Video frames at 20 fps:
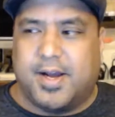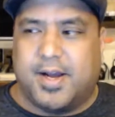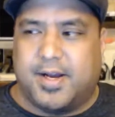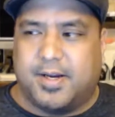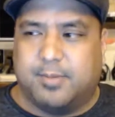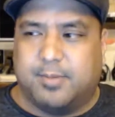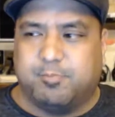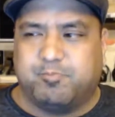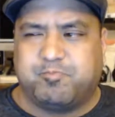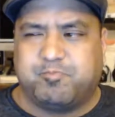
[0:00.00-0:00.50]

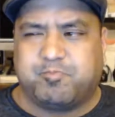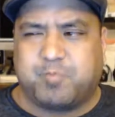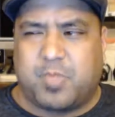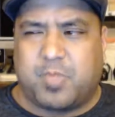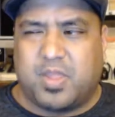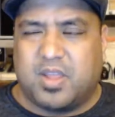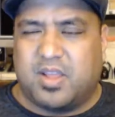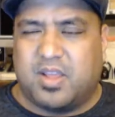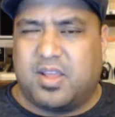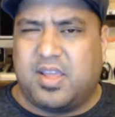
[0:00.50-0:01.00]

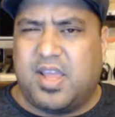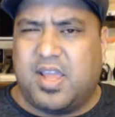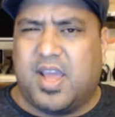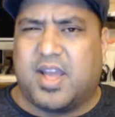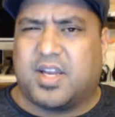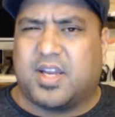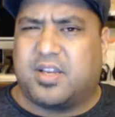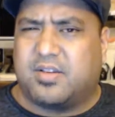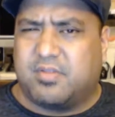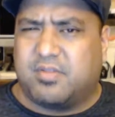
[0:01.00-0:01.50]

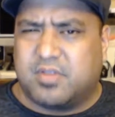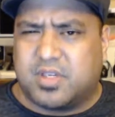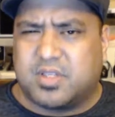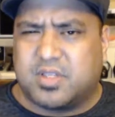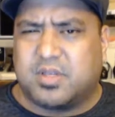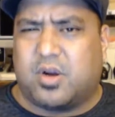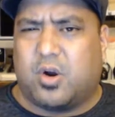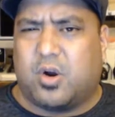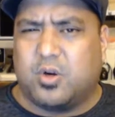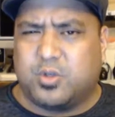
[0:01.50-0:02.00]

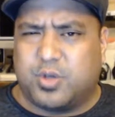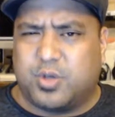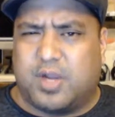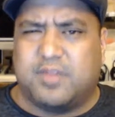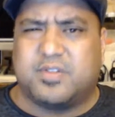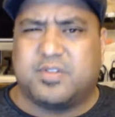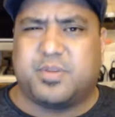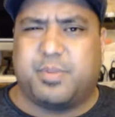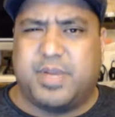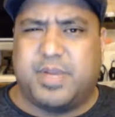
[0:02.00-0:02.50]
Hard
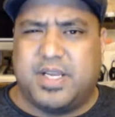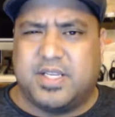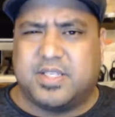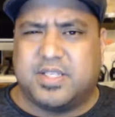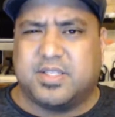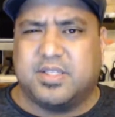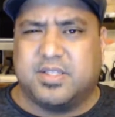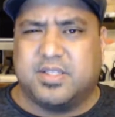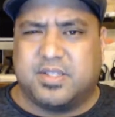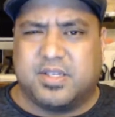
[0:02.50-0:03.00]
drive
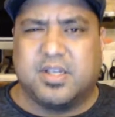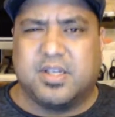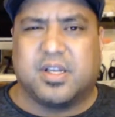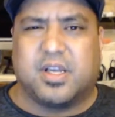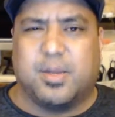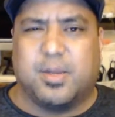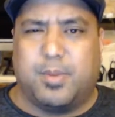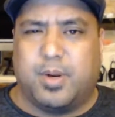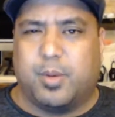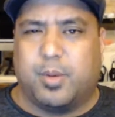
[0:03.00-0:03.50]
space is going
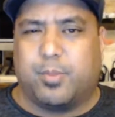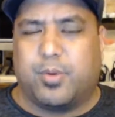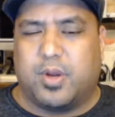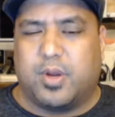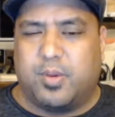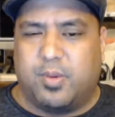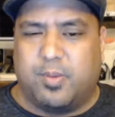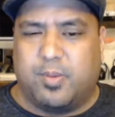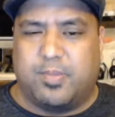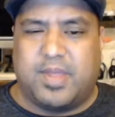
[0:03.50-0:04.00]
to come at a
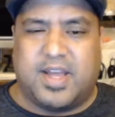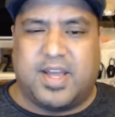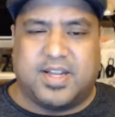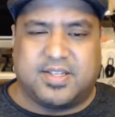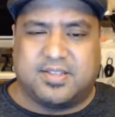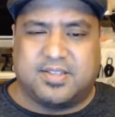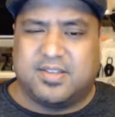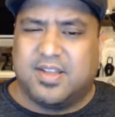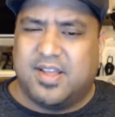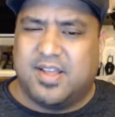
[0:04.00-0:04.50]
premium.
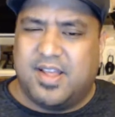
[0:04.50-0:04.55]
That